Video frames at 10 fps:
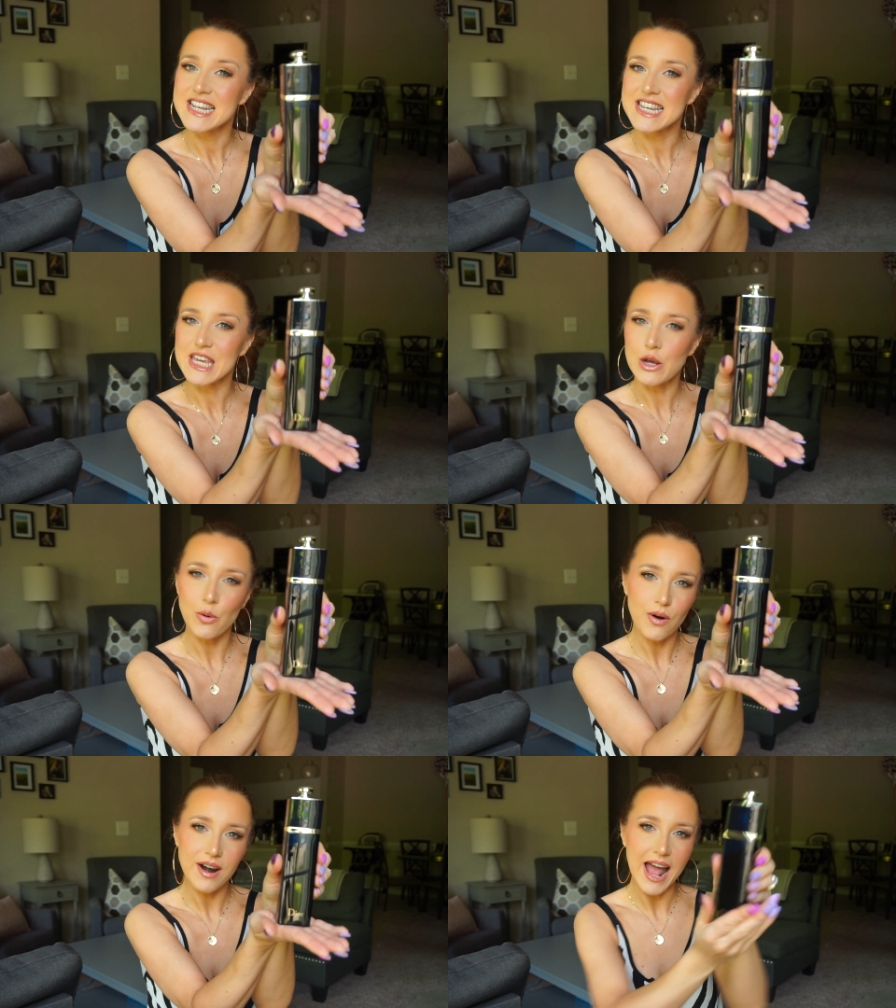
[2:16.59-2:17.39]

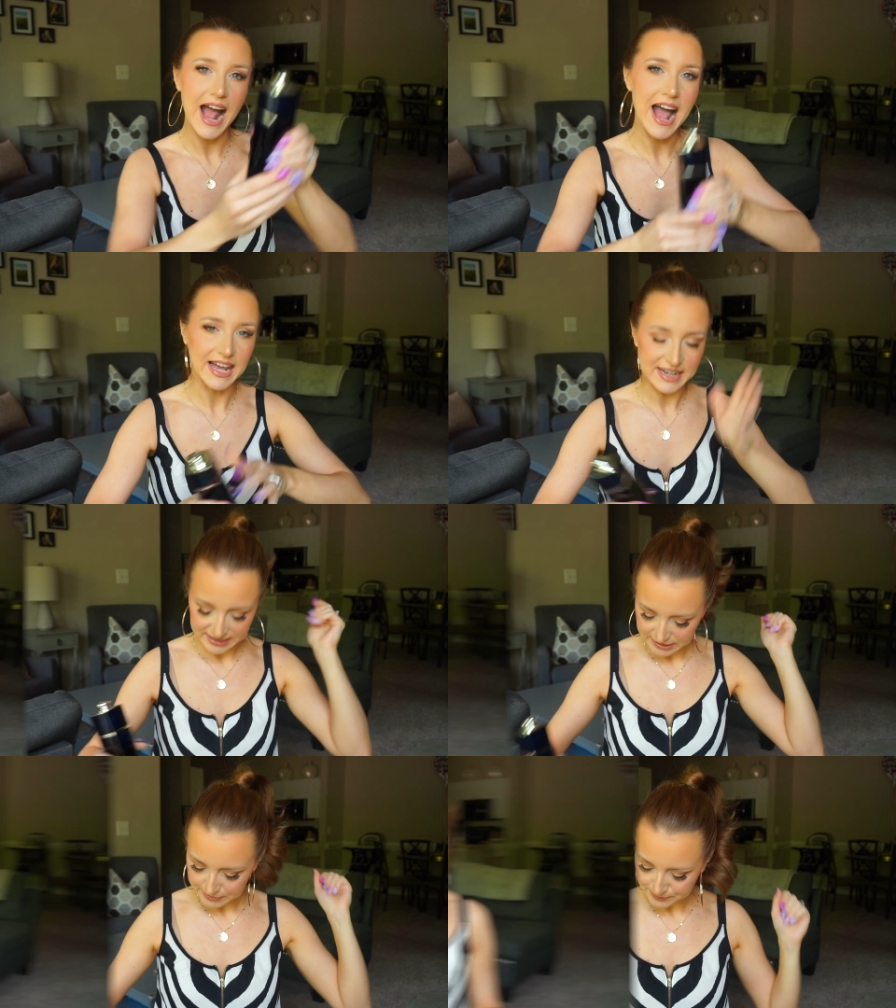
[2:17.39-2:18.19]
Dior
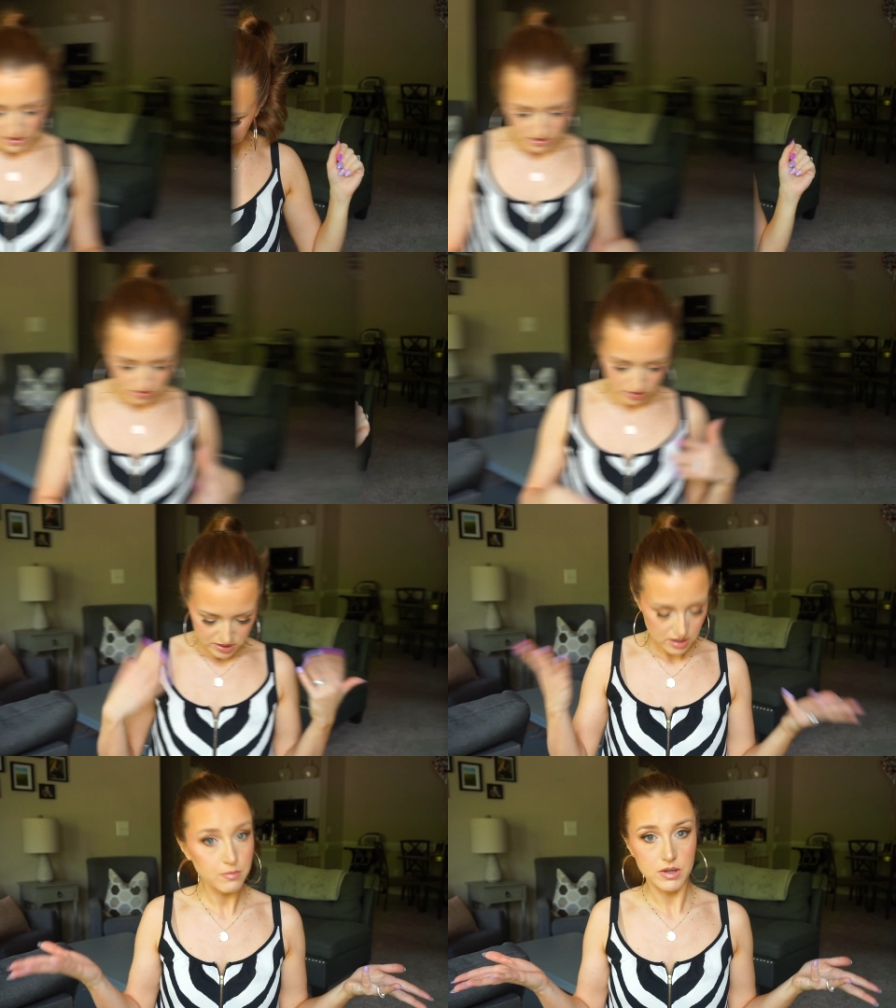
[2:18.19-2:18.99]
Addict so
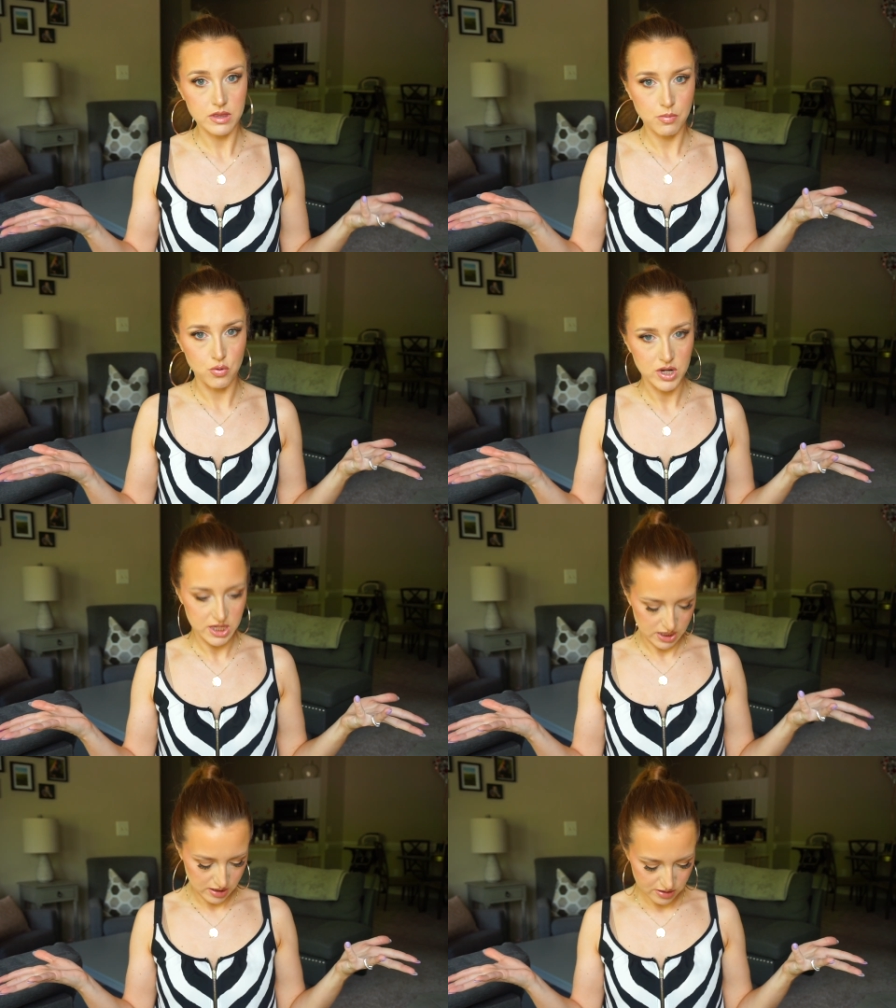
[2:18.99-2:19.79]
let's talk about the
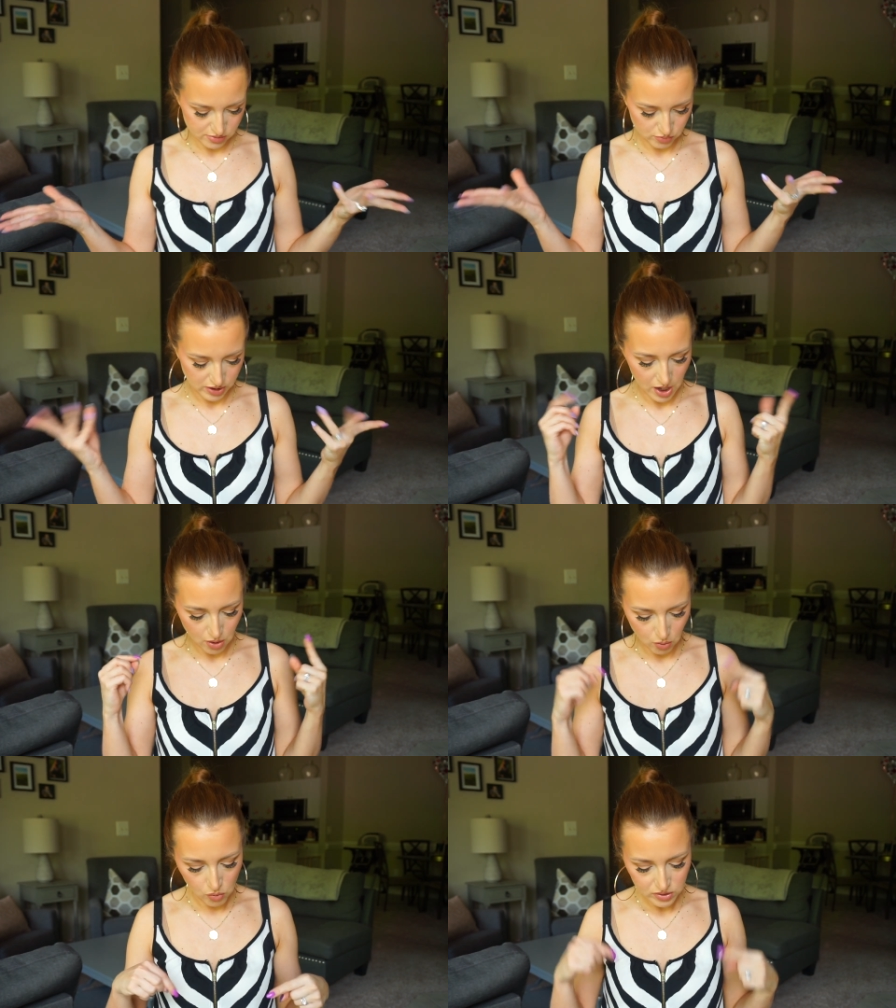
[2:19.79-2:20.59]
poison so the
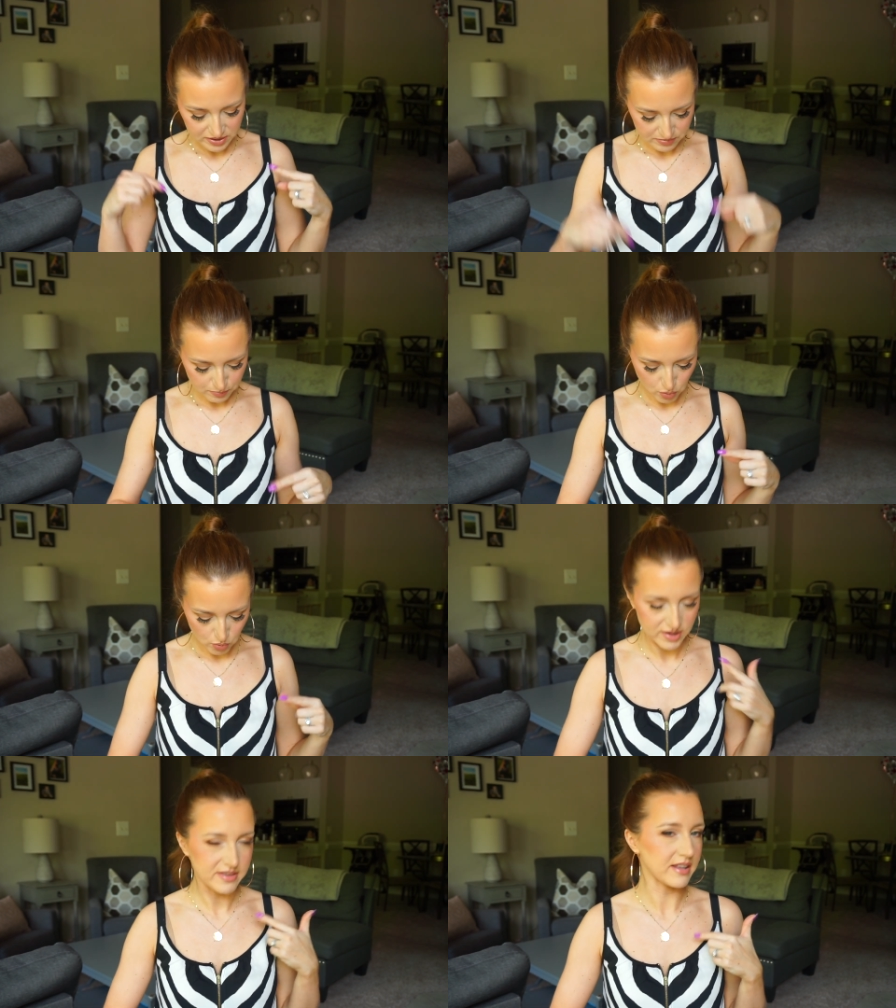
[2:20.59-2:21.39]
oldest
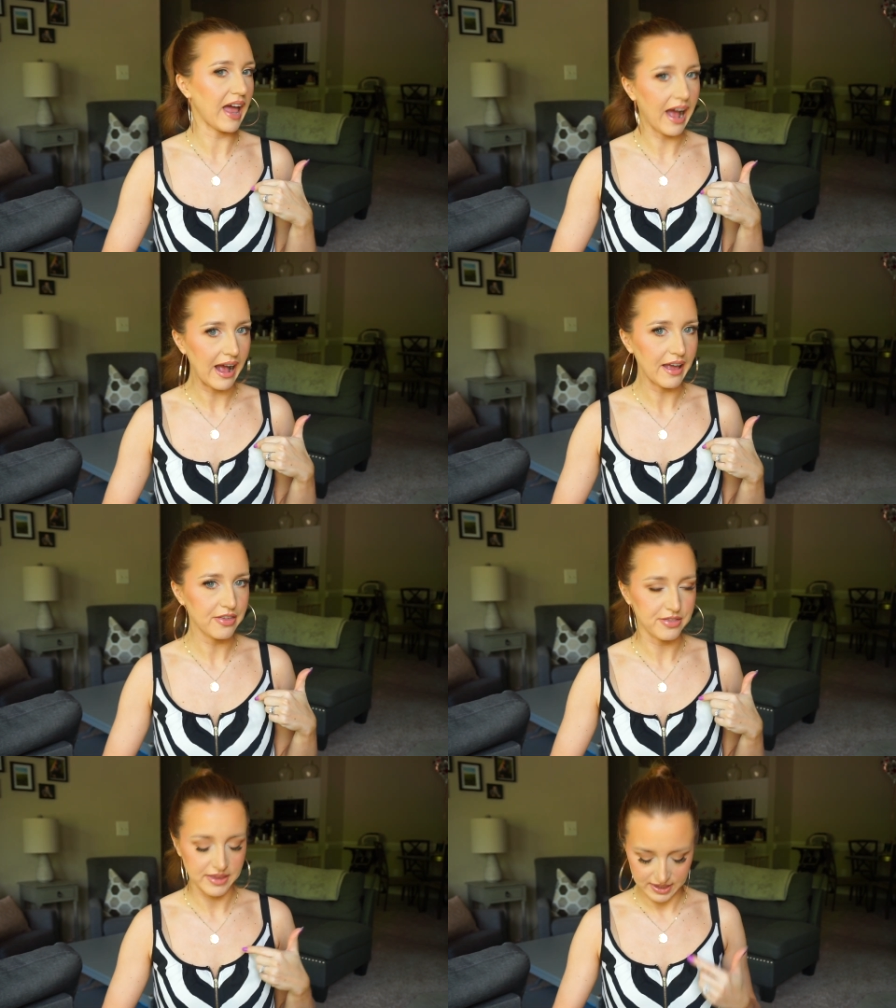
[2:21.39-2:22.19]
poison I
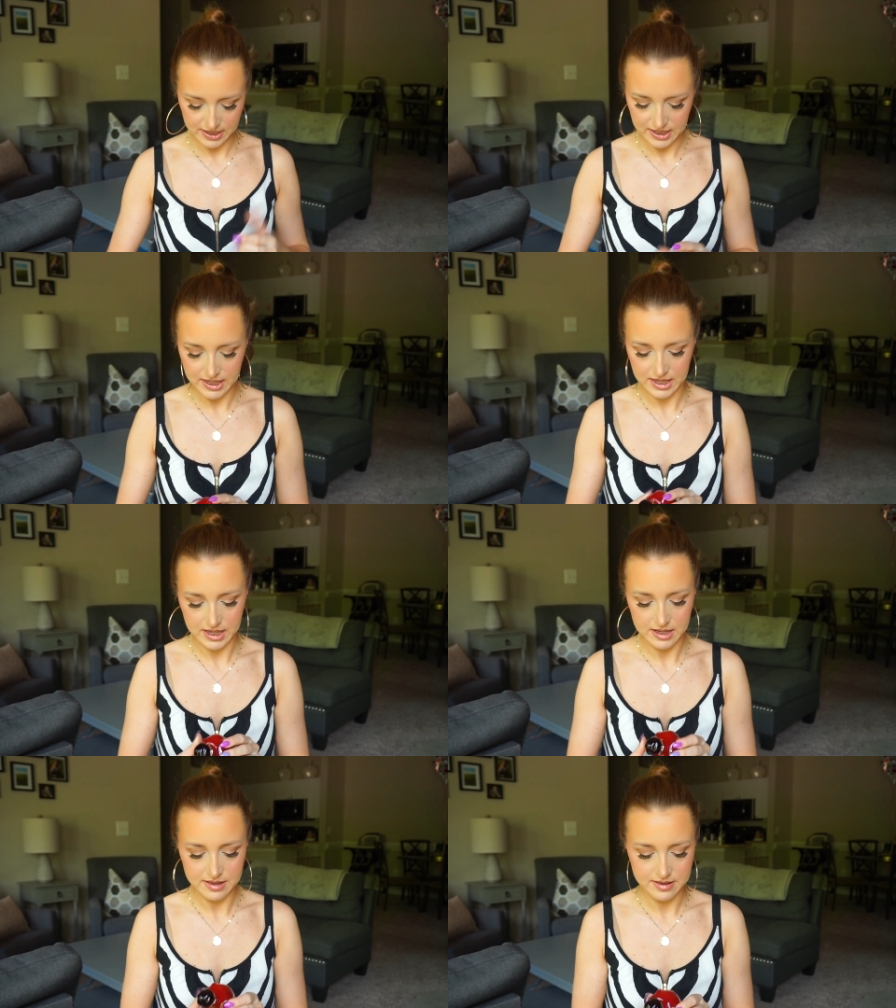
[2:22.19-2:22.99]
think
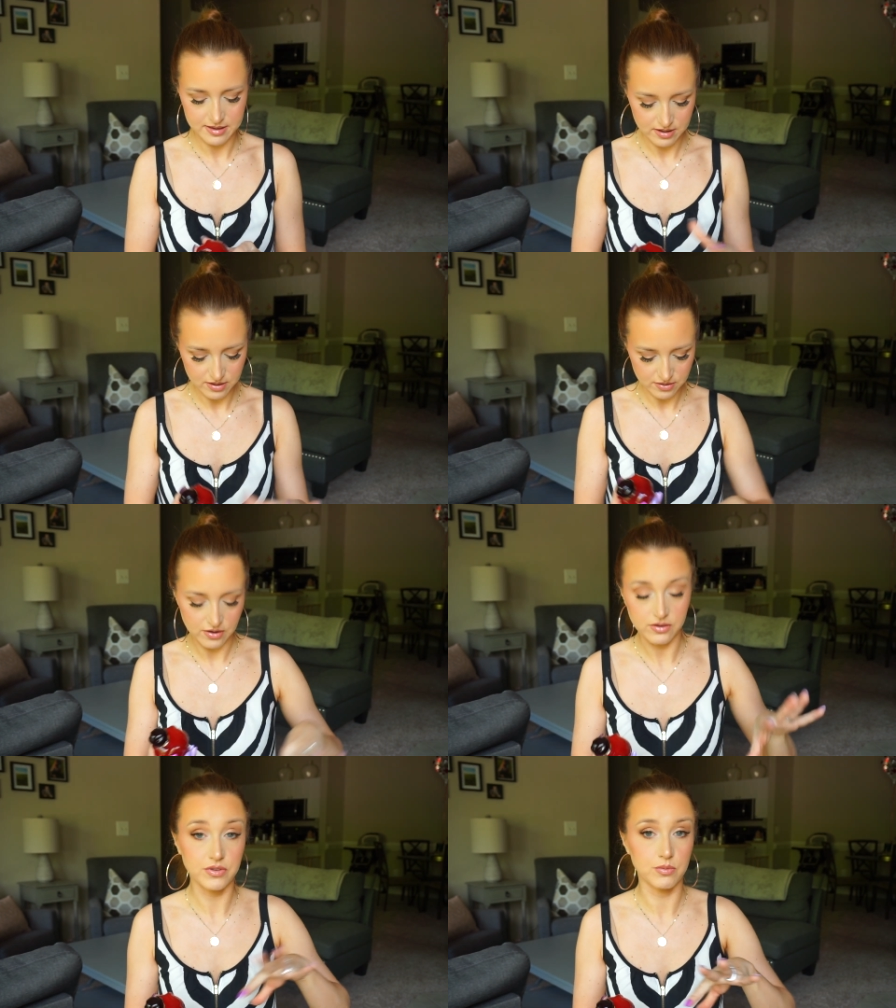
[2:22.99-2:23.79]
is
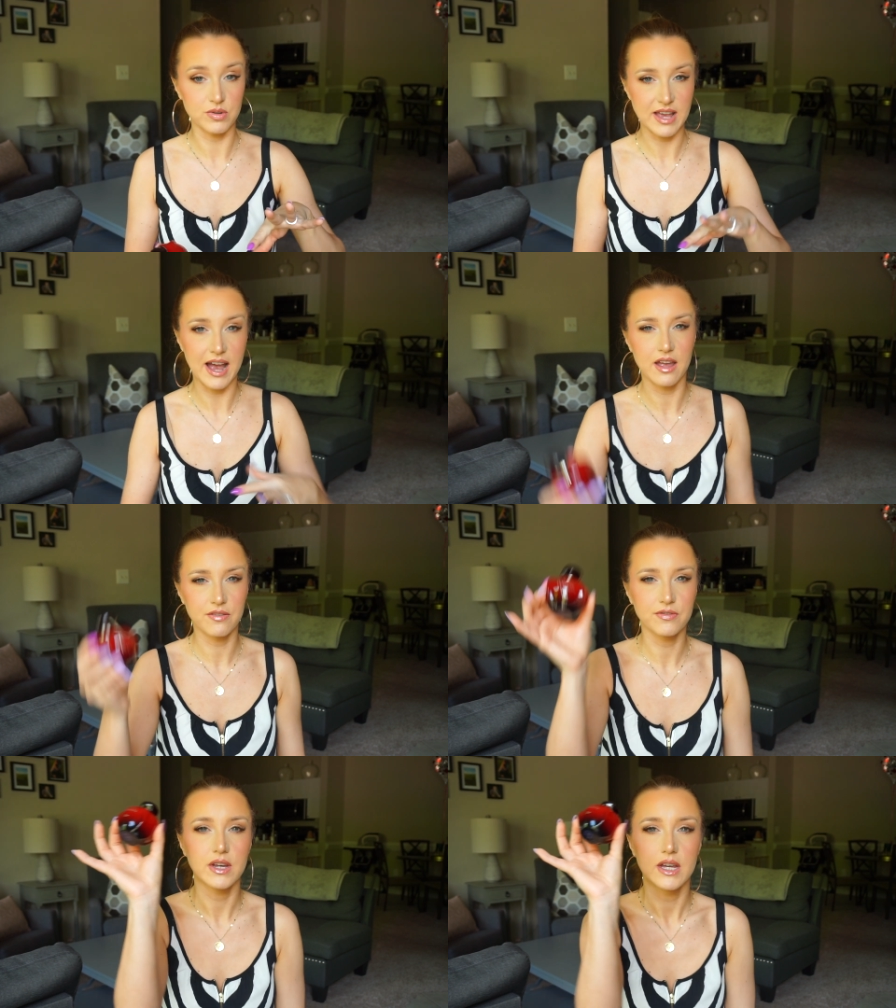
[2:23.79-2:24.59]
out of the ones I have